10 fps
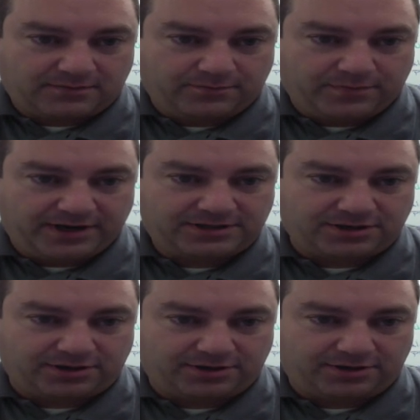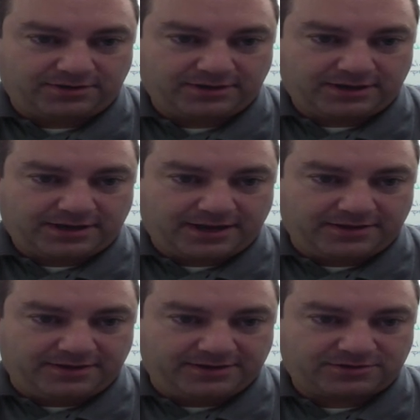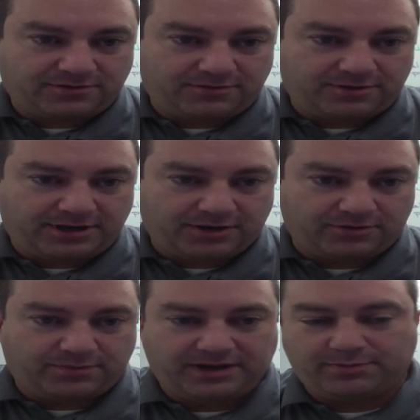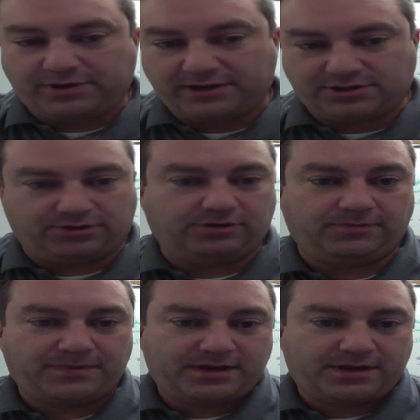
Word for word: maternal, and then this green one here would be paternal.